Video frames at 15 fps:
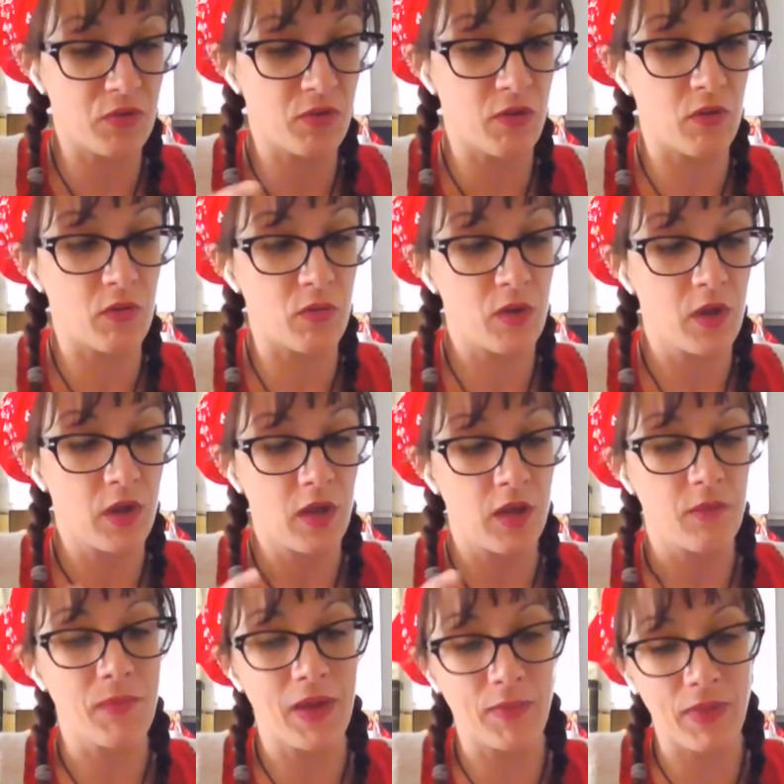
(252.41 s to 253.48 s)
So
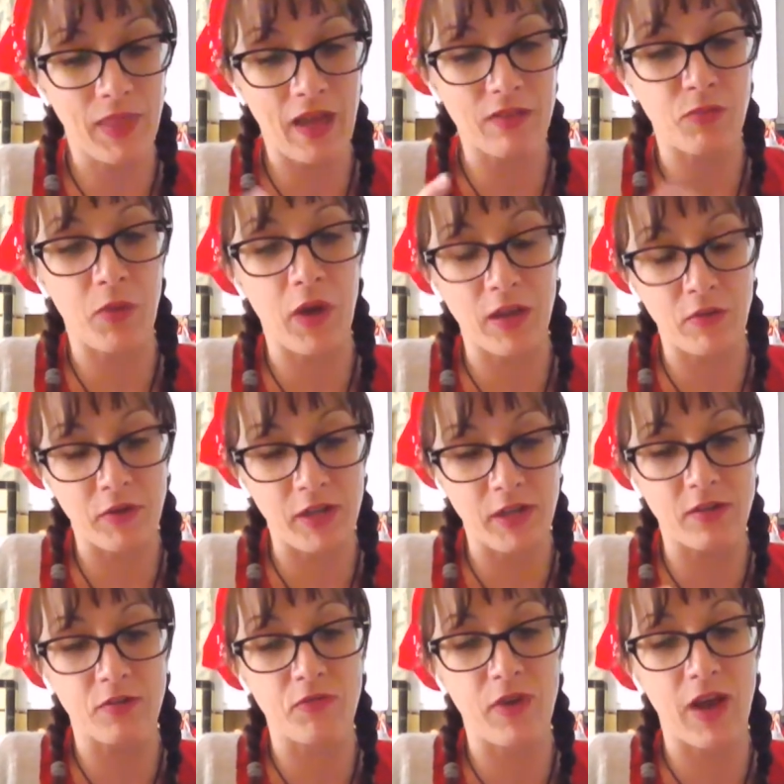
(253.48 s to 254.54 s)
maybe that's why you
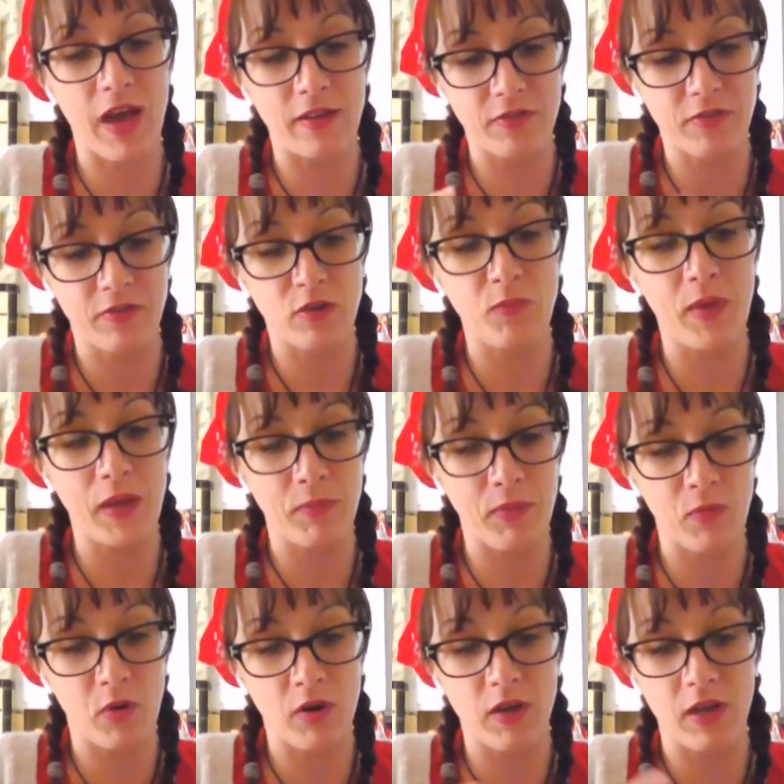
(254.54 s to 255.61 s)
need to rest. You may
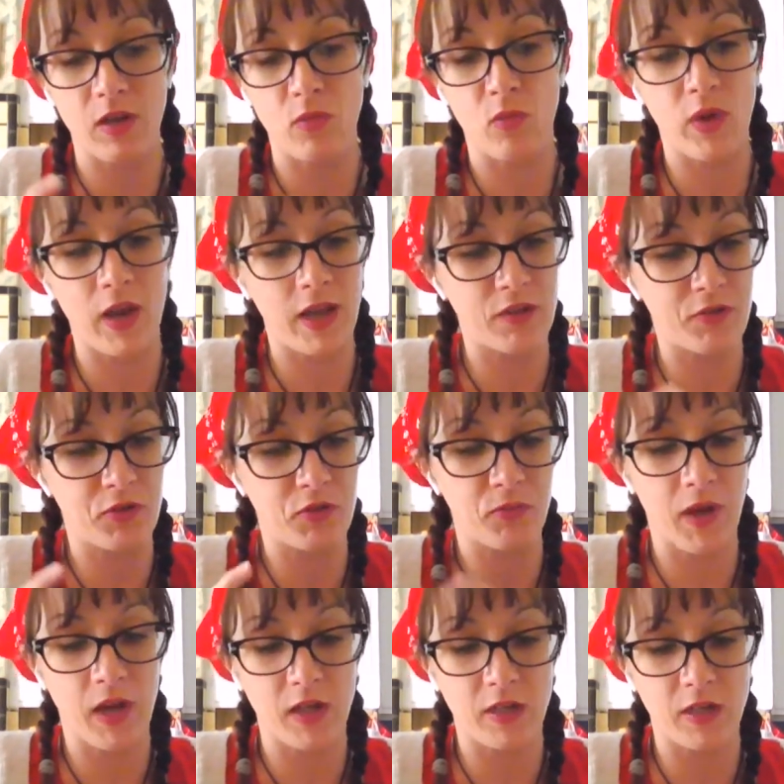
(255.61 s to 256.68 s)
be working way too
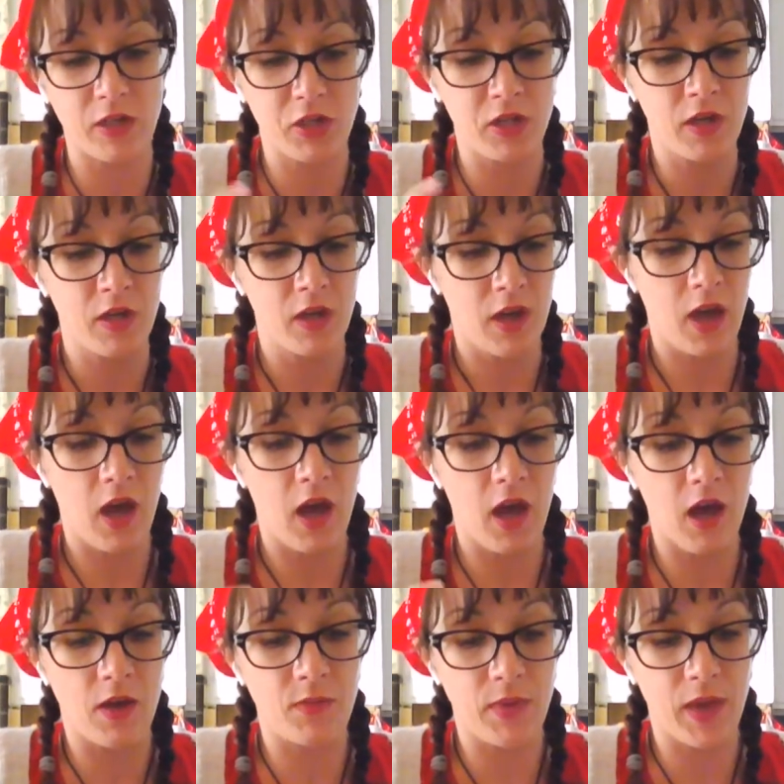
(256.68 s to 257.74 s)
much.
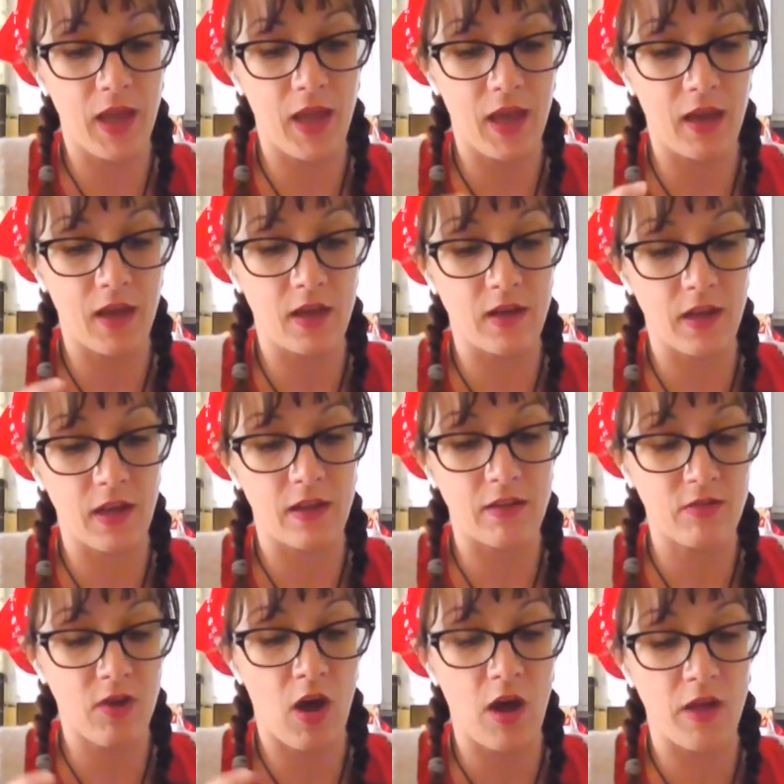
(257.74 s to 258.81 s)
And
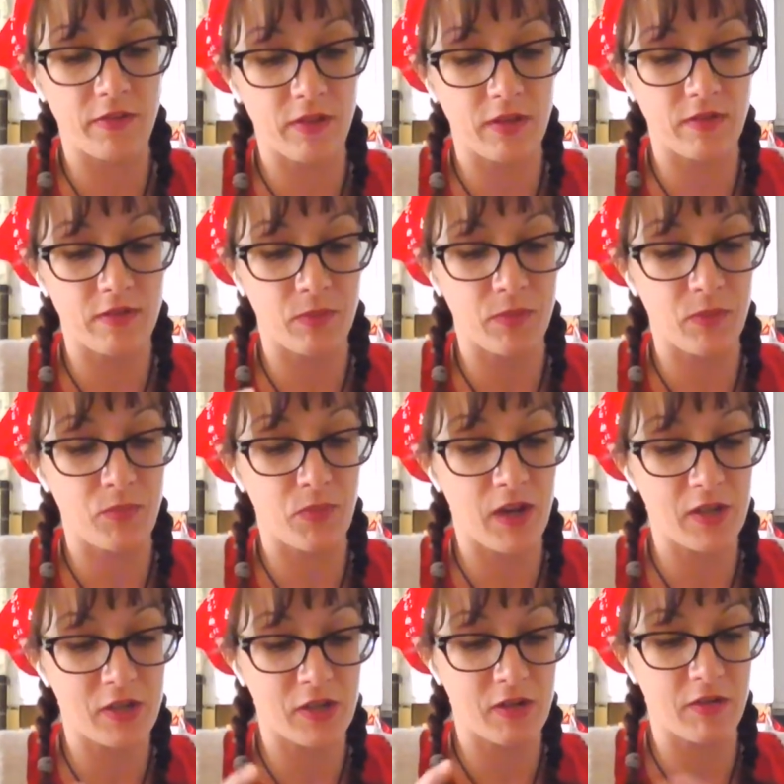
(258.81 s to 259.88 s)
it's causing some
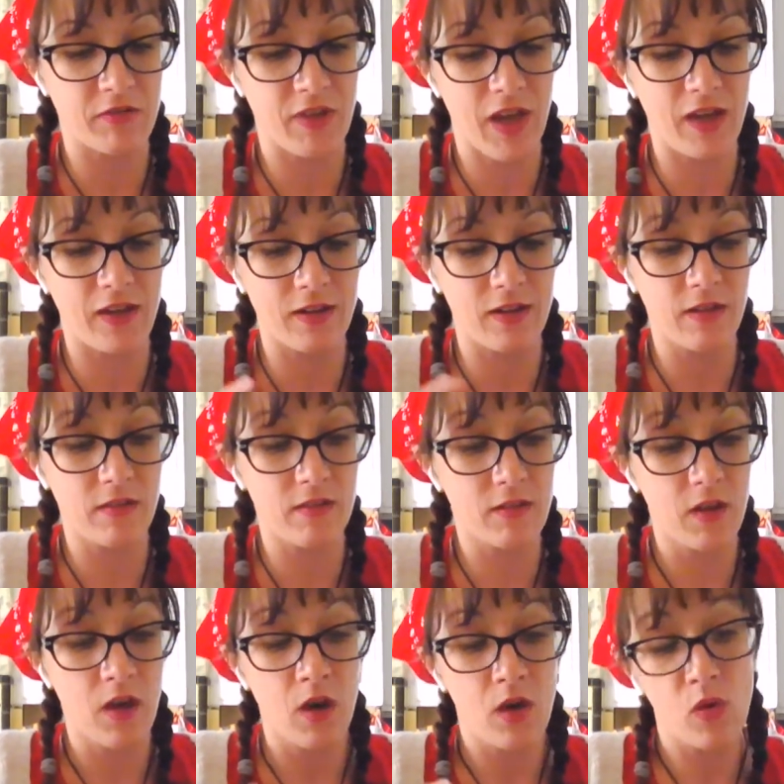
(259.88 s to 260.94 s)
depression or
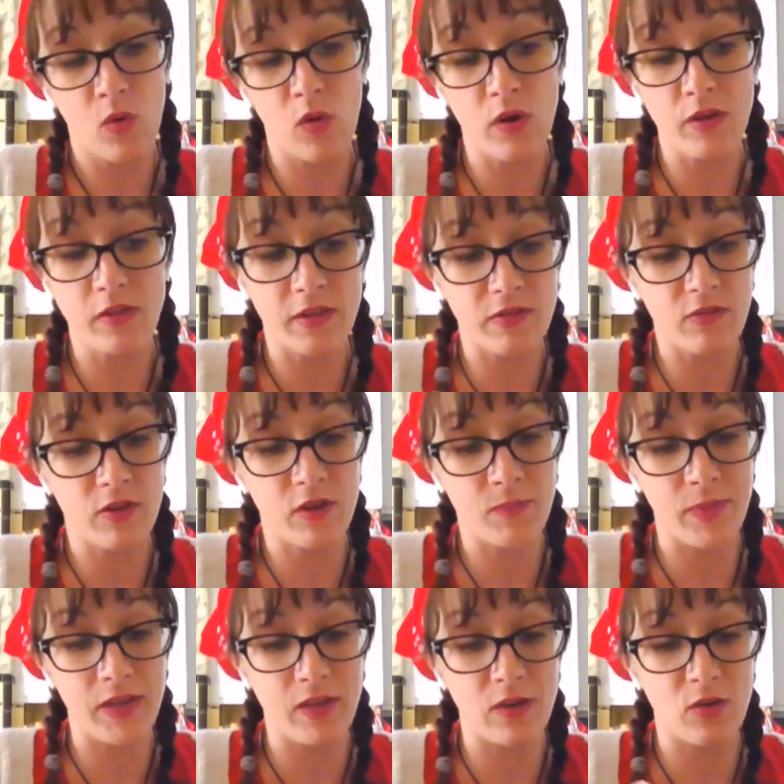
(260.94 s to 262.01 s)
sadness, or this
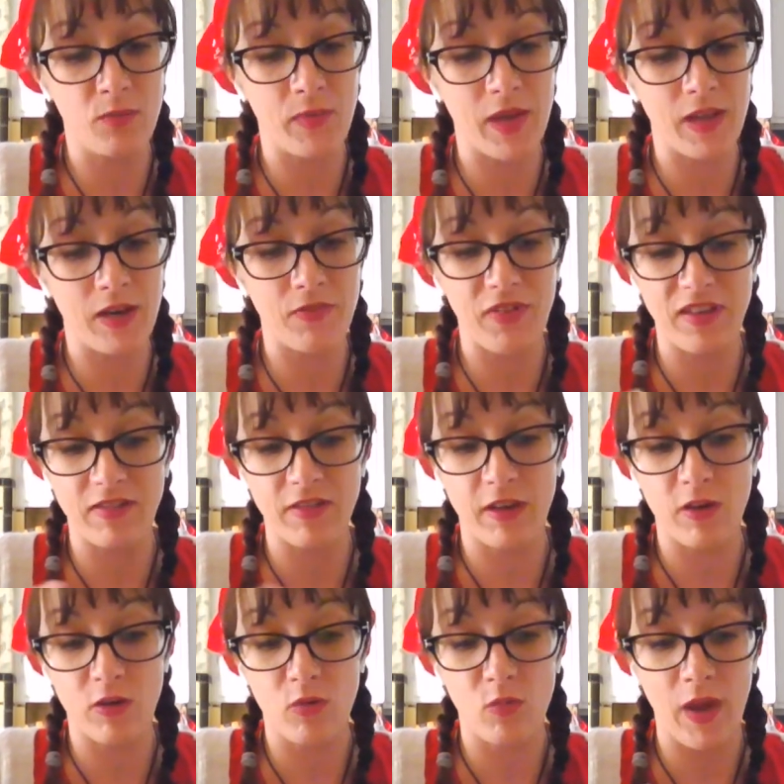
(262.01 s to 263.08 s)
could be you
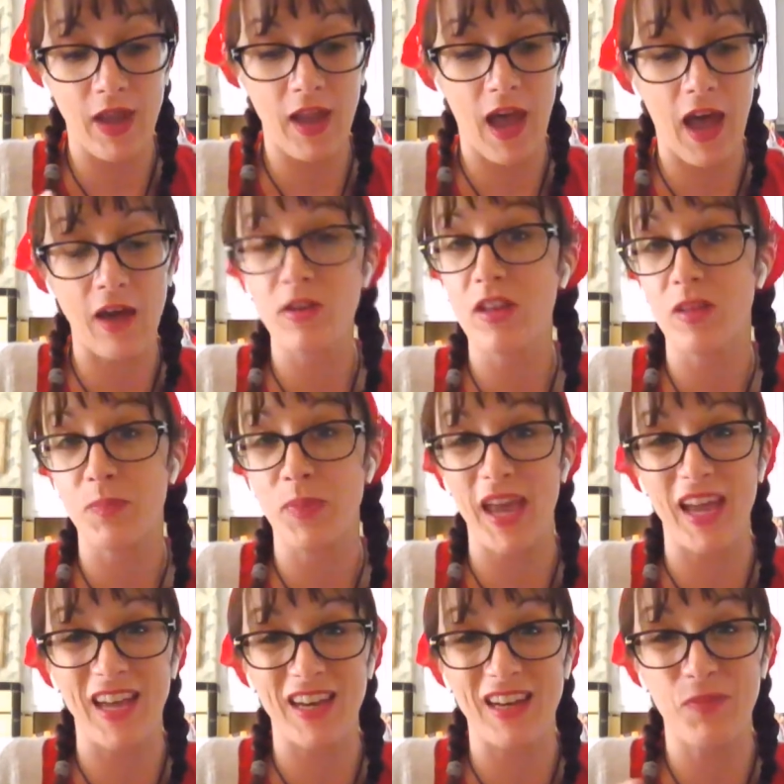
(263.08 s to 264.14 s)
manifesting your way out of the
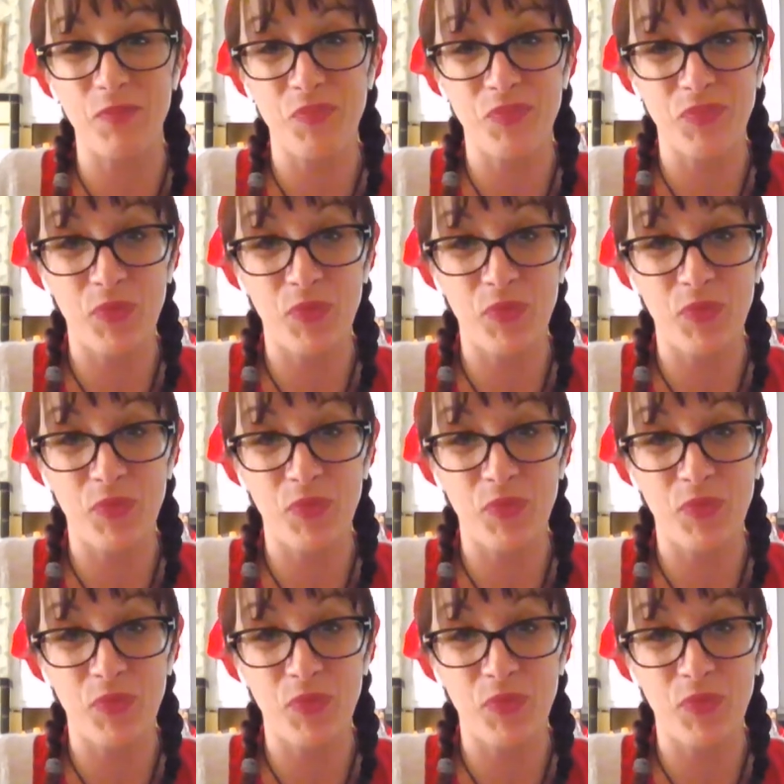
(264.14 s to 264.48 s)
pain.